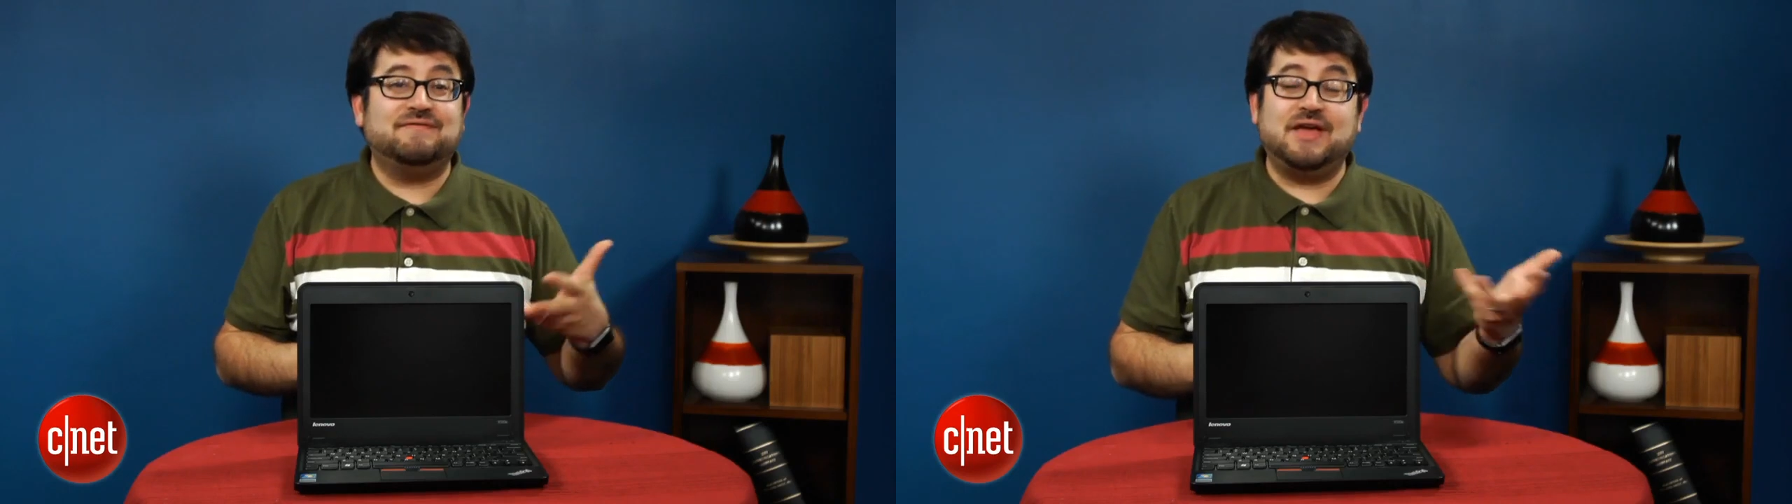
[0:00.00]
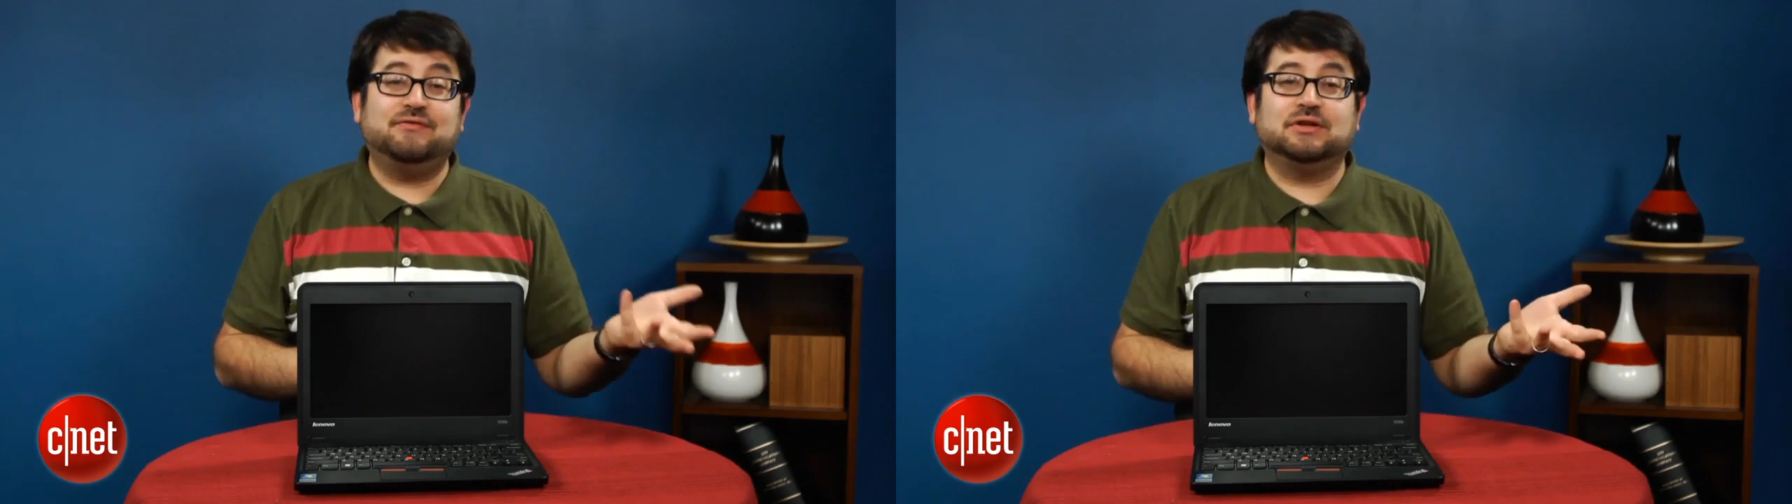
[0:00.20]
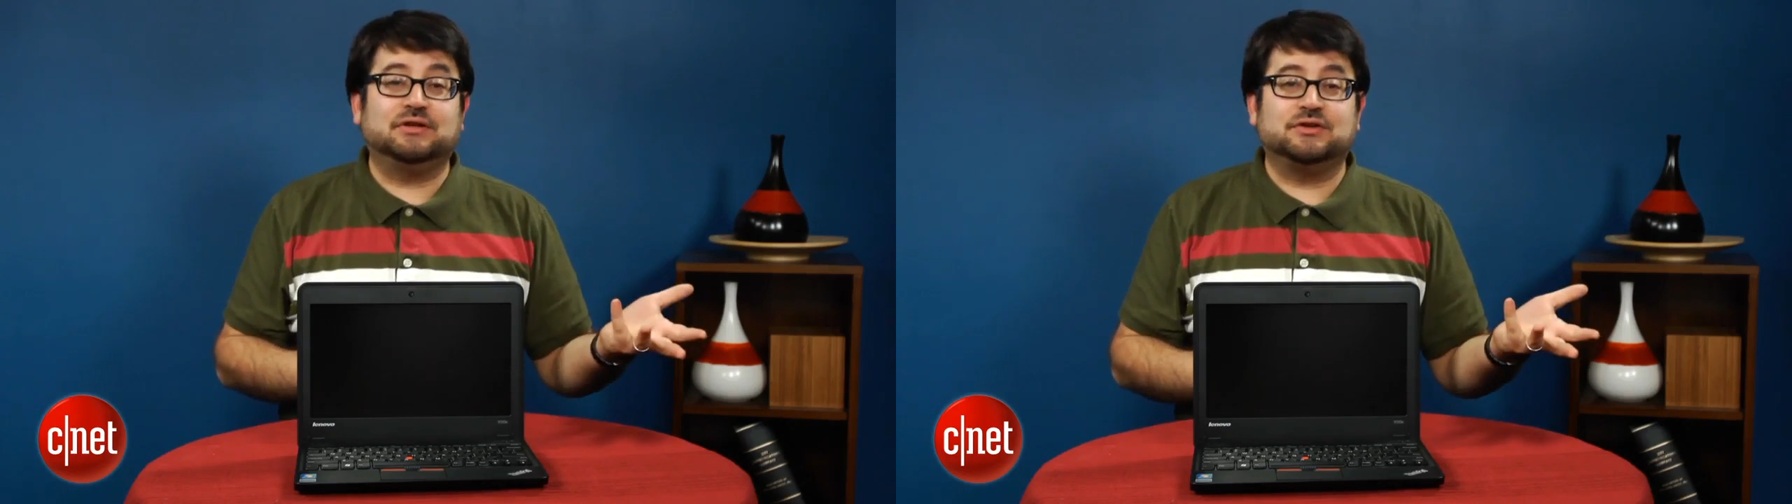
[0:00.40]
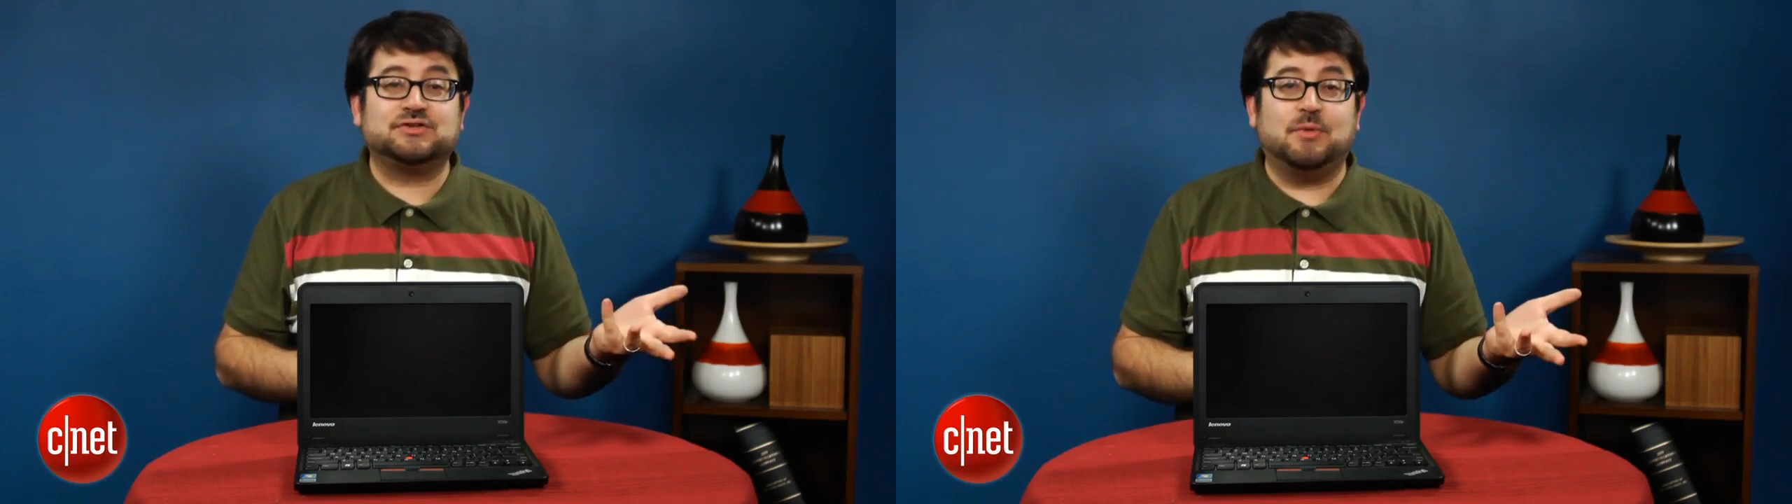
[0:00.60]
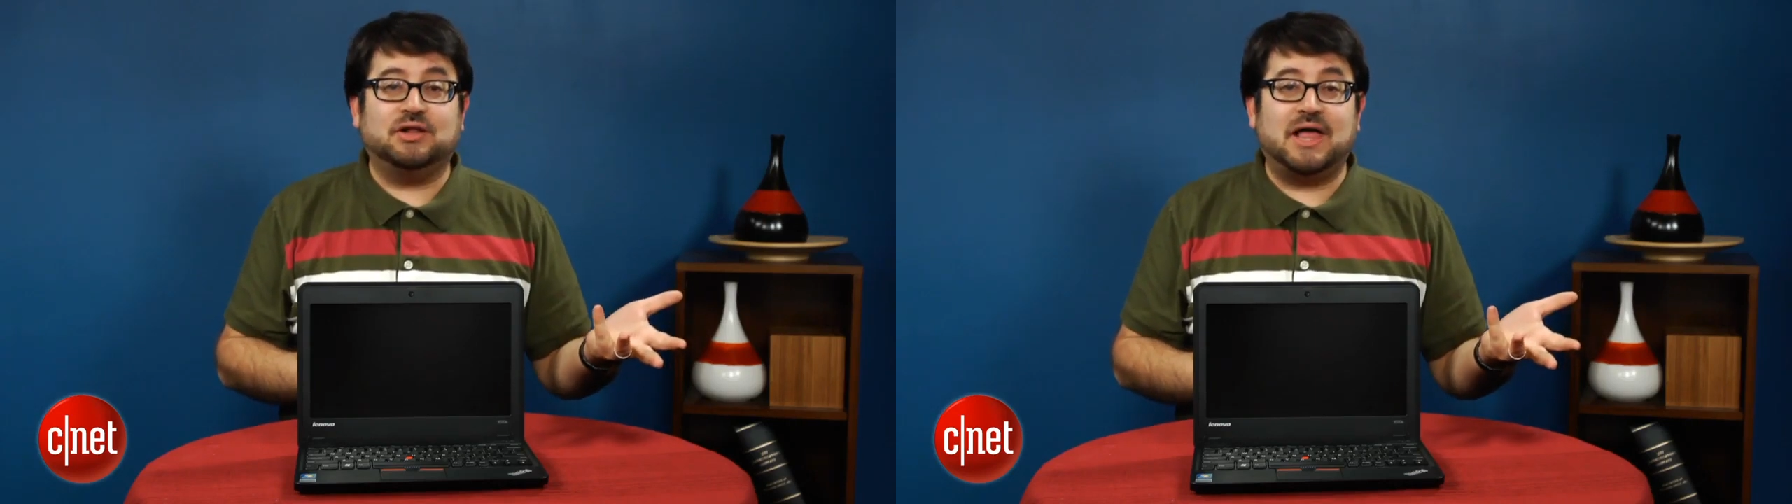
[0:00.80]
favorite little
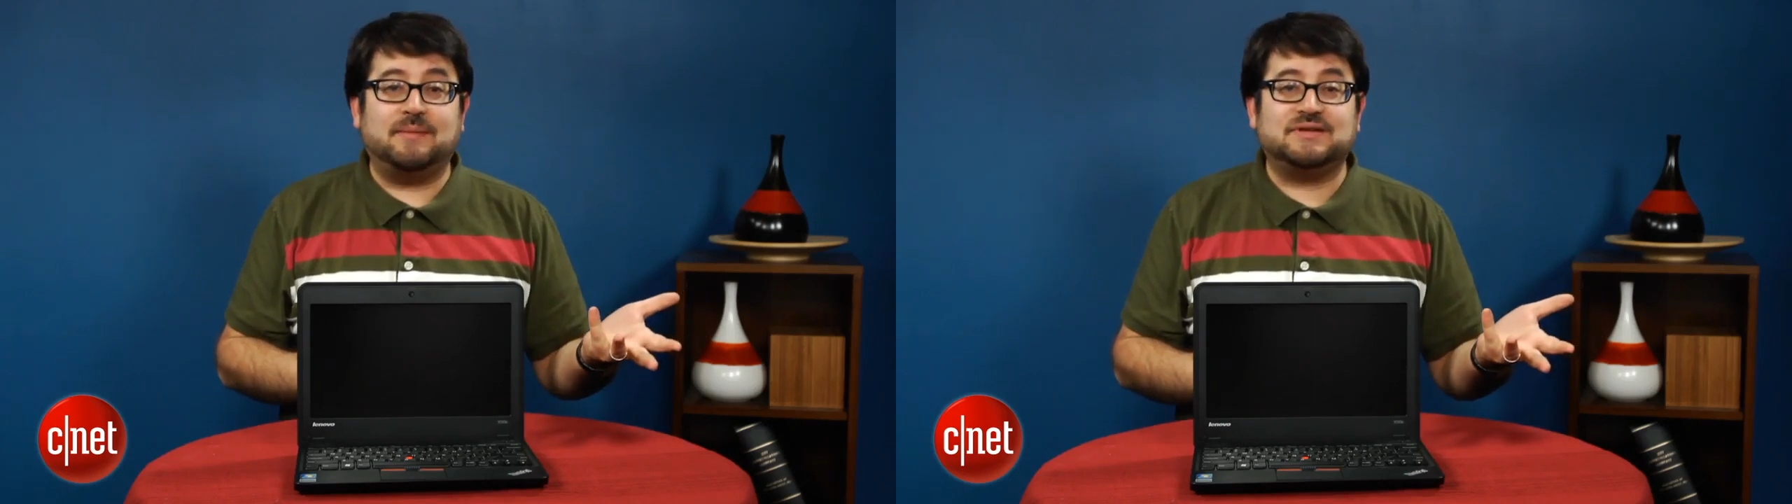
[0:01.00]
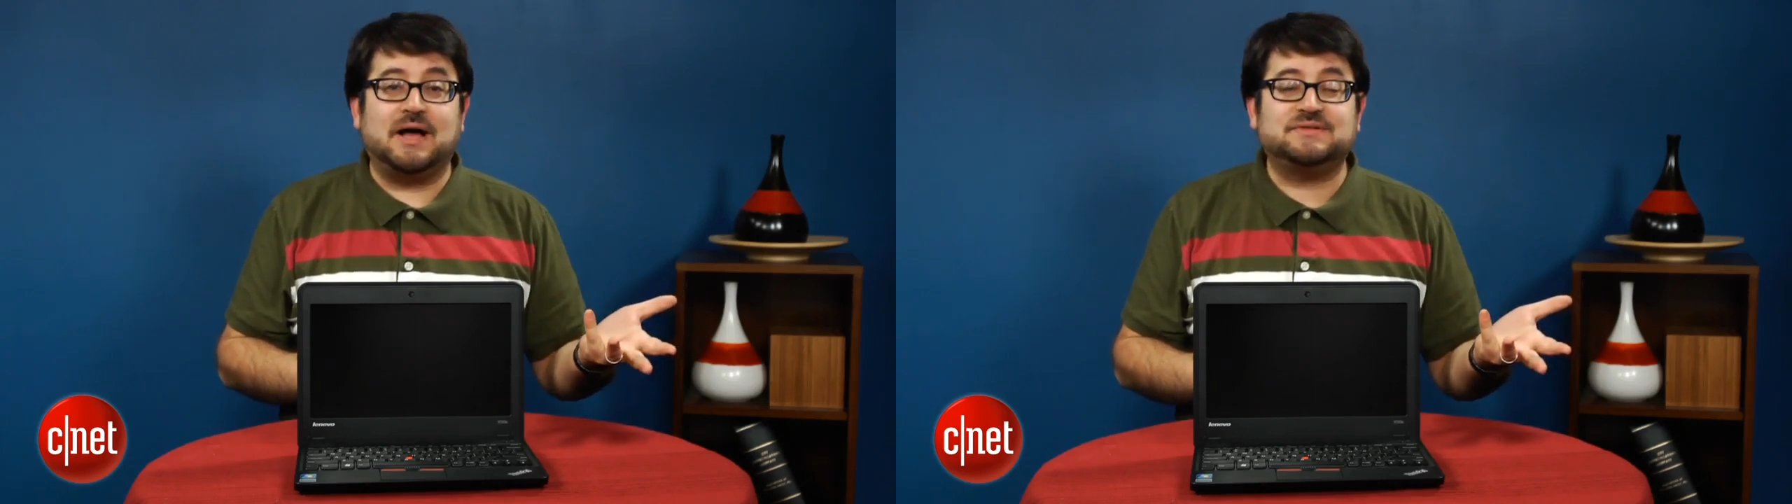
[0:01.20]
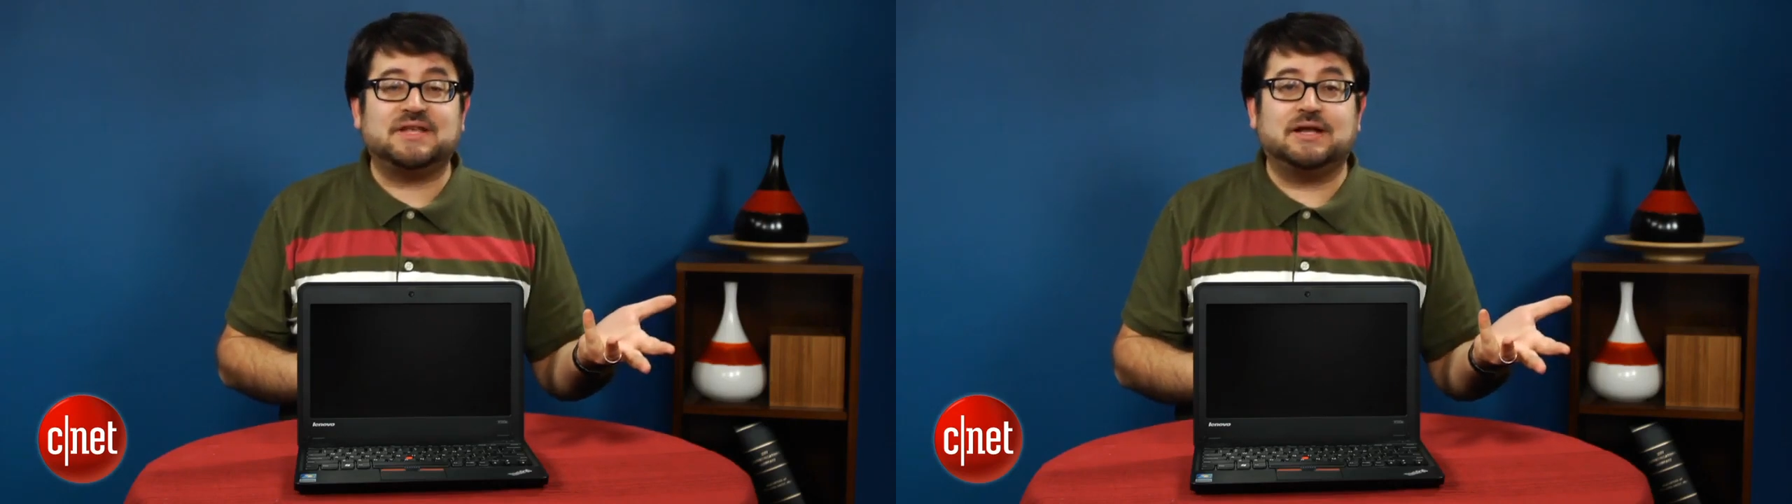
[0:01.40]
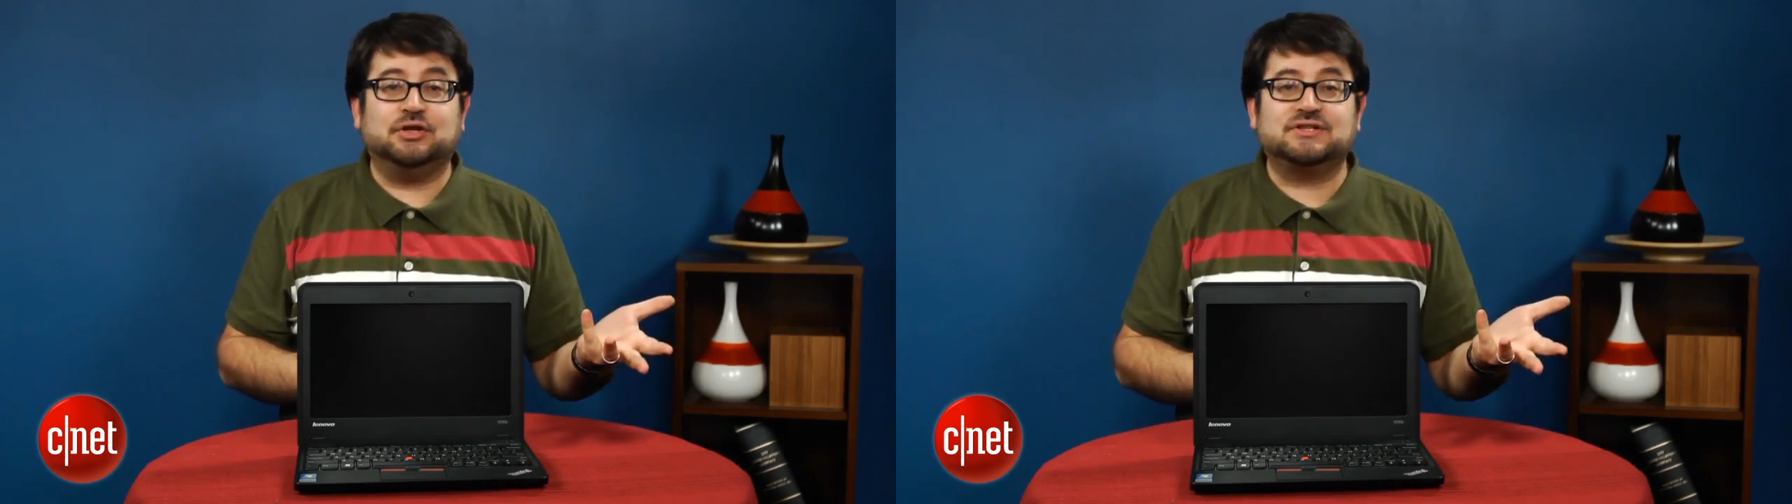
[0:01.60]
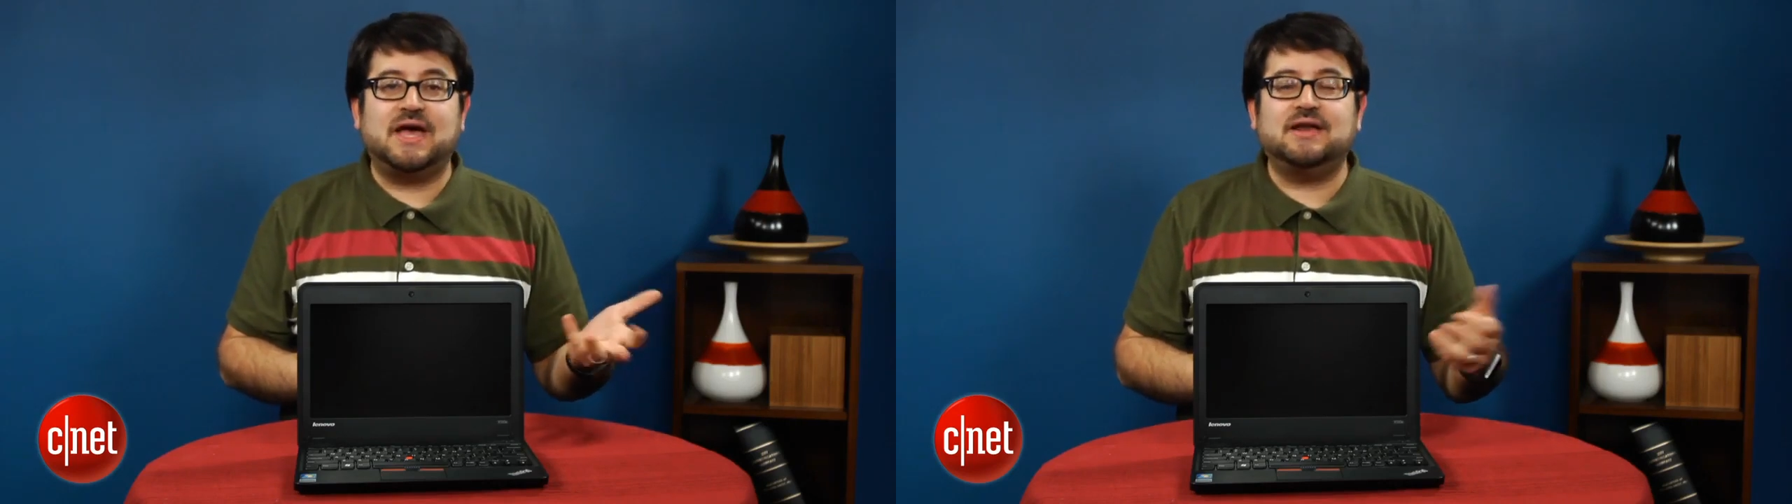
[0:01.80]
small laptops that I
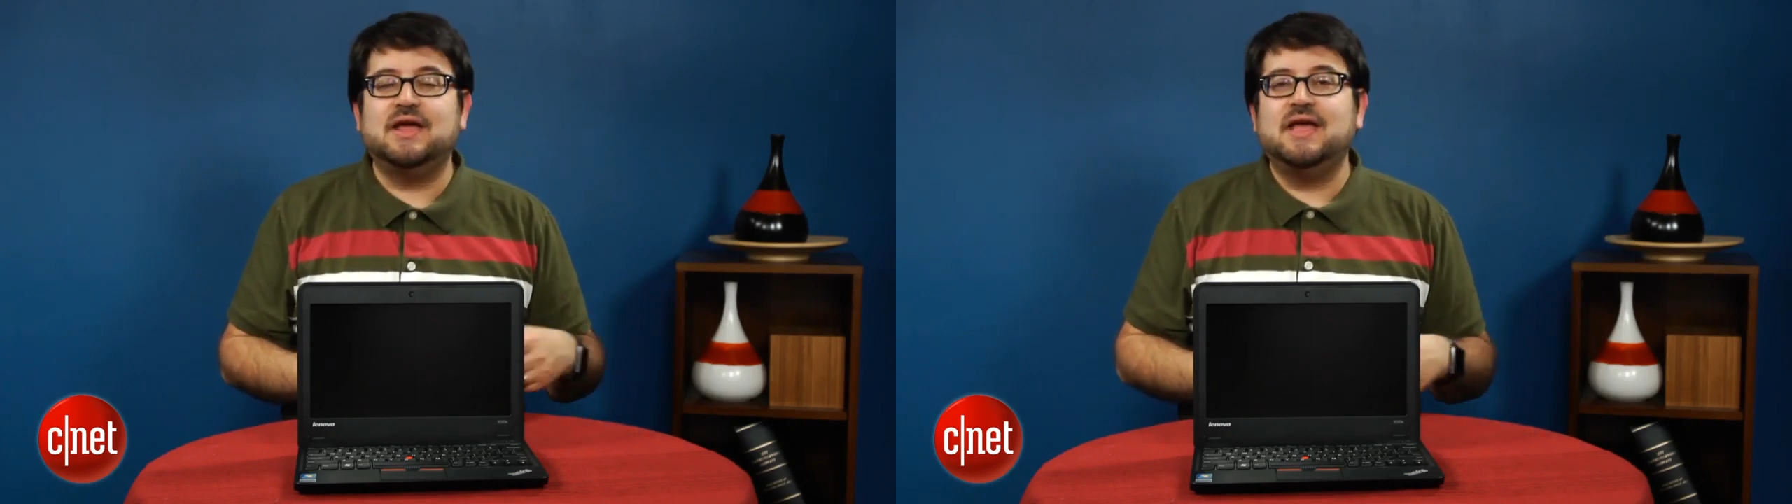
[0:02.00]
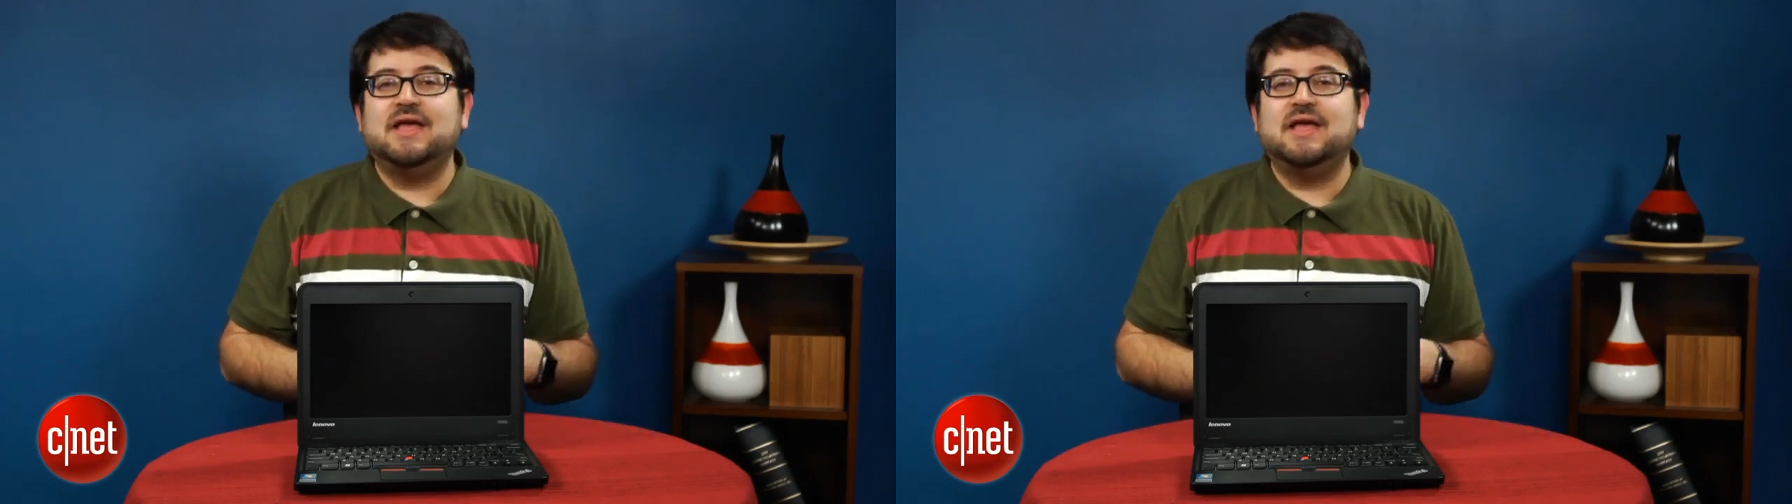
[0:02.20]
looked at